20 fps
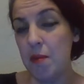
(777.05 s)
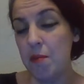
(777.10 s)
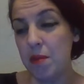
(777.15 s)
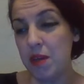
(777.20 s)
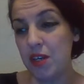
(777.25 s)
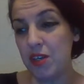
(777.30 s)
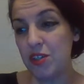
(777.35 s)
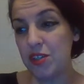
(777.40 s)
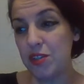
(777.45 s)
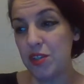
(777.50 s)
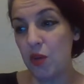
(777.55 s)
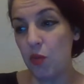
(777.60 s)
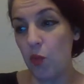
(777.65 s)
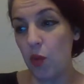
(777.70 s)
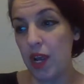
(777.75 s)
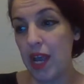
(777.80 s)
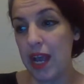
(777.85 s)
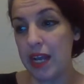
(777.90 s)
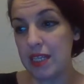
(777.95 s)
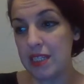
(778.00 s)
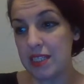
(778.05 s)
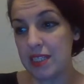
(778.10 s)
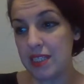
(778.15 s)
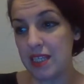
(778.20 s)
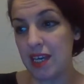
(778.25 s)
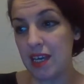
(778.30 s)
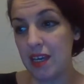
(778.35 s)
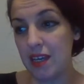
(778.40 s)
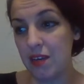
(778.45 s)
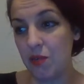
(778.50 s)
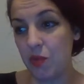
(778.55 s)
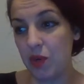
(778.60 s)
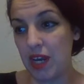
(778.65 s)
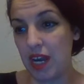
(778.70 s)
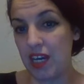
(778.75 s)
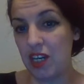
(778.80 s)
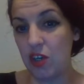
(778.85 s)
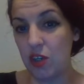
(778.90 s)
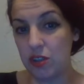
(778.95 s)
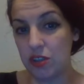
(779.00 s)
because the way I see it, when
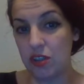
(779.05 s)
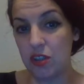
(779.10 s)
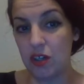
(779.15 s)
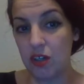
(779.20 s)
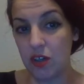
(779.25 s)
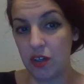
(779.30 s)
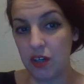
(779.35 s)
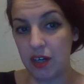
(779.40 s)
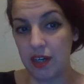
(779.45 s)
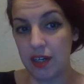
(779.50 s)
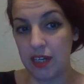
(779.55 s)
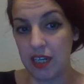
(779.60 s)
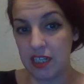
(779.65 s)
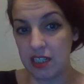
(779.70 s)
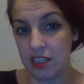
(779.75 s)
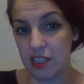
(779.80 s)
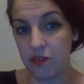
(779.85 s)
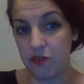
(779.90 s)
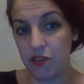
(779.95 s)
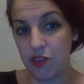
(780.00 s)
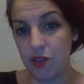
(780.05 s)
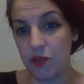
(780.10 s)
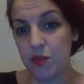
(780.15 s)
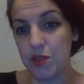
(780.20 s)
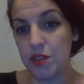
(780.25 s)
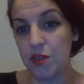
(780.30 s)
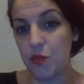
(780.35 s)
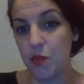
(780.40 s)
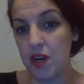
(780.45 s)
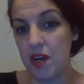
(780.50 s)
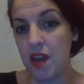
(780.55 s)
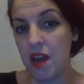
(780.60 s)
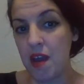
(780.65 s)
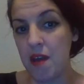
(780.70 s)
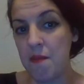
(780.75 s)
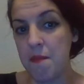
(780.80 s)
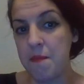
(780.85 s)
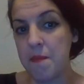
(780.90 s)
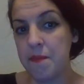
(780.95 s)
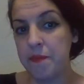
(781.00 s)
I looked at her in interviews and
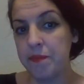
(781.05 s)
whatnot,